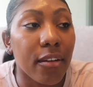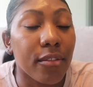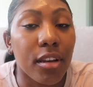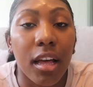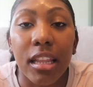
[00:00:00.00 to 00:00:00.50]

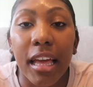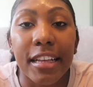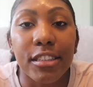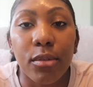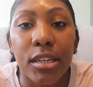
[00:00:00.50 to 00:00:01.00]
Nala
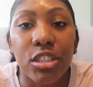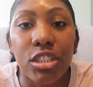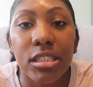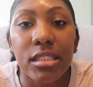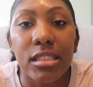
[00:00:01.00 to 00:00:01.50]
has
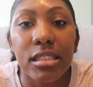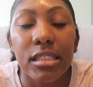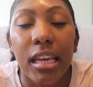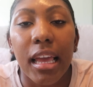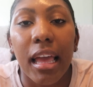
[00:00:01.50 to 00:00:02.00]
questions.
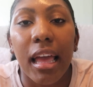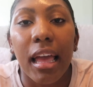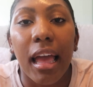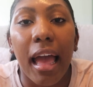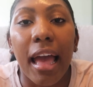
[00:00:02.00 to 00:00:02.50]

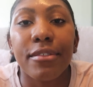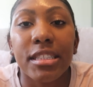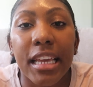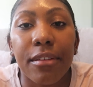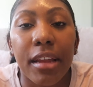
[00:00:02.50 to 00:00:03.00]
I've
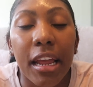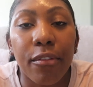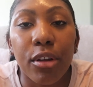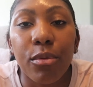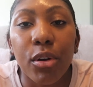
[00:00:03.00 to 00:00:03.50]
saved
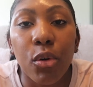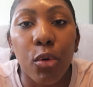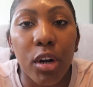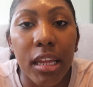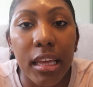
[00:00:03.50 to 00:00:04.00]
every
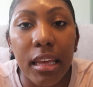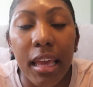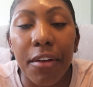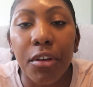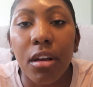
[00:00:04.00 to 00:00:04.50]
recording,
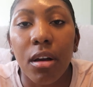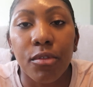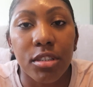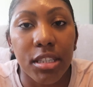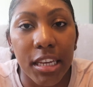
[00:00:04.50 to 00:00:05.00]
every
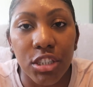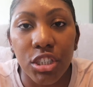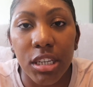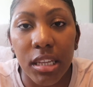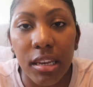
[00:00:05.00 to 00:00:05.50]

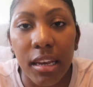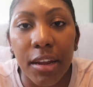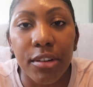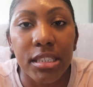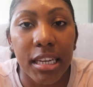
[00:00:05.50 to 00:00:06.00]
conversation, and
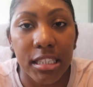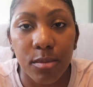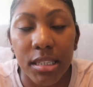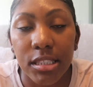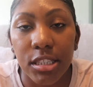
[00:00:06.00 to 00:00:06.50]
every text
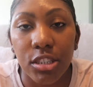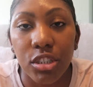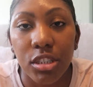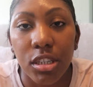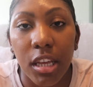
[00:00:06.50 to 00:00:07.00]

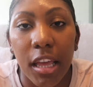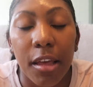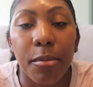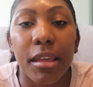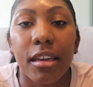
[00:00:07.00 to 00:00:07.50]
message,
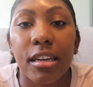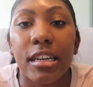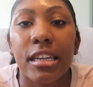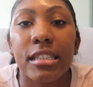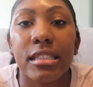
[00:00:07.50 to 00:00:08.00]

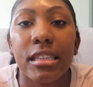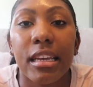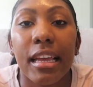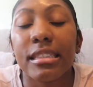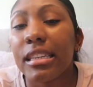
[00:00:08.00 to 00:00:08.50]
because
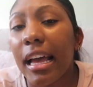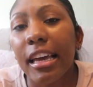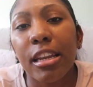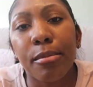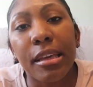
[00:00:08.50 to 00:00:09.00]
it's not
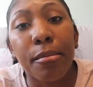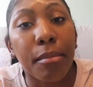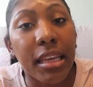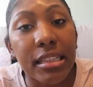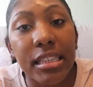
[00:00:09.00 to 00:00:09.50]
going to be
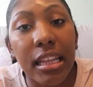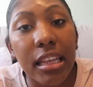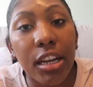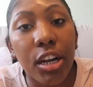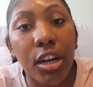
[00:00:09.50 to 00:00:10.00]
me
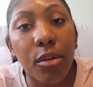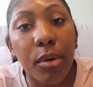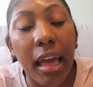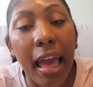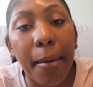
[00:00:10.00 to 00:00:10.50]
telling her
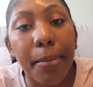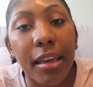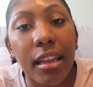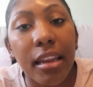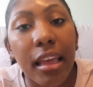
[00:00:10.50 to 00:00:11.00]
what
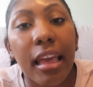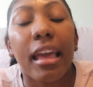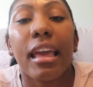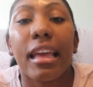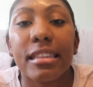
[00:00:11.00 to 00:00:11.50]
happened.
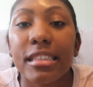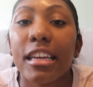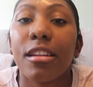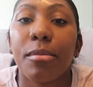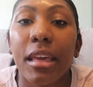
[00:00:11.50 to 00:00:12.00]
It's
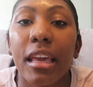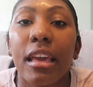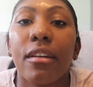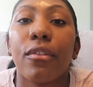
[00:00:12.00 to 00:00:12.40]
going to be